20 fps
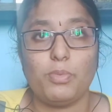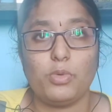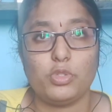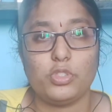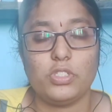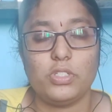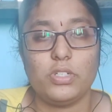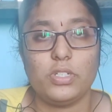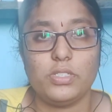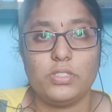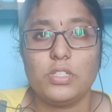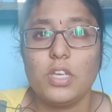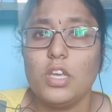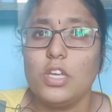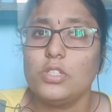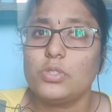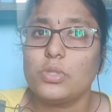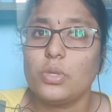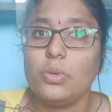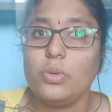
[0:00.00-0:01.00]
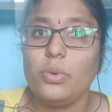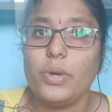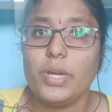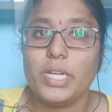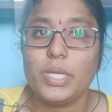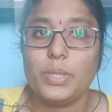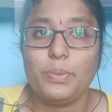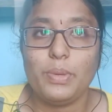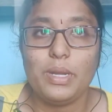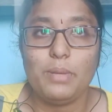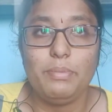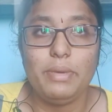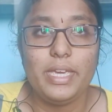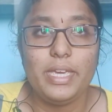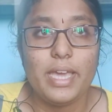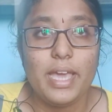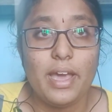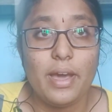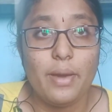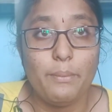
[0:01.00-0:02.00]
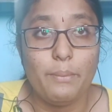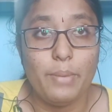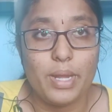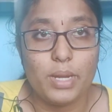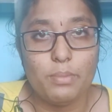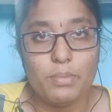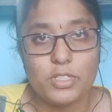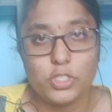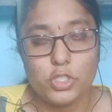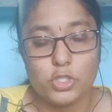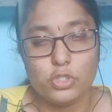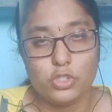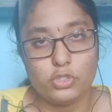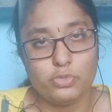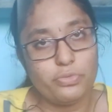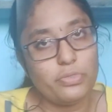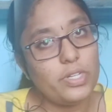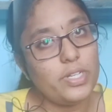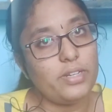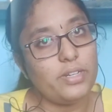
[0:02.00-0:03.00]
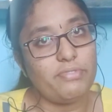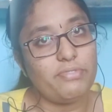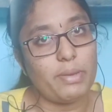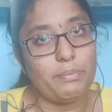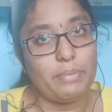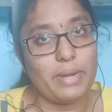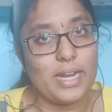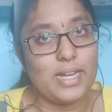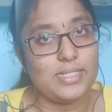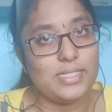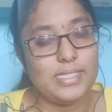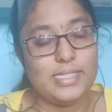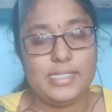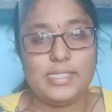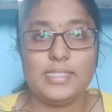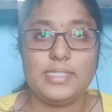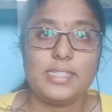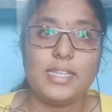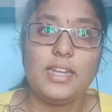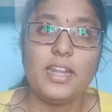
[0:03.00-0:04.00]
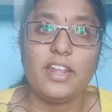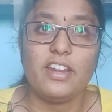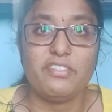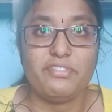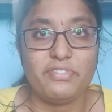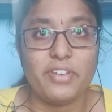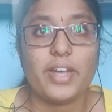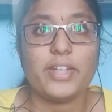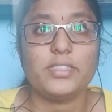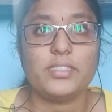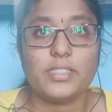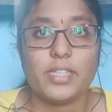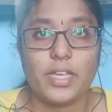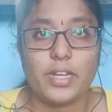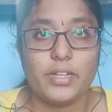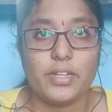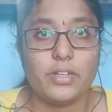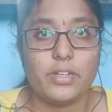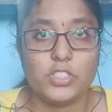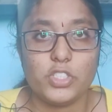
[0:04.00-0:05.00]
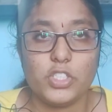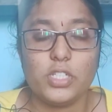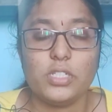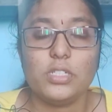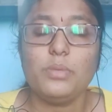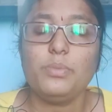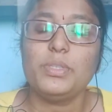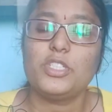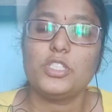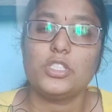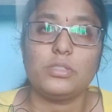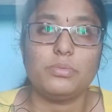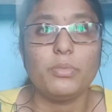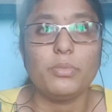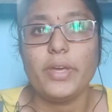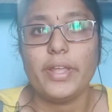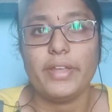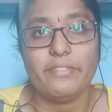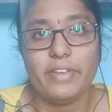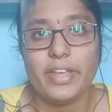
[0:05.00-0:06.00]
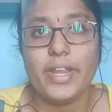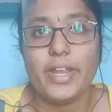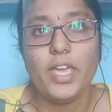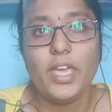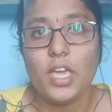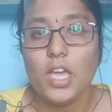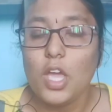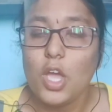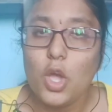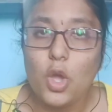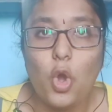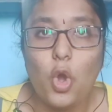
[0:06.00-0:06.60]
So it will be very much useful in febrile seizures in infants and children, which is very common.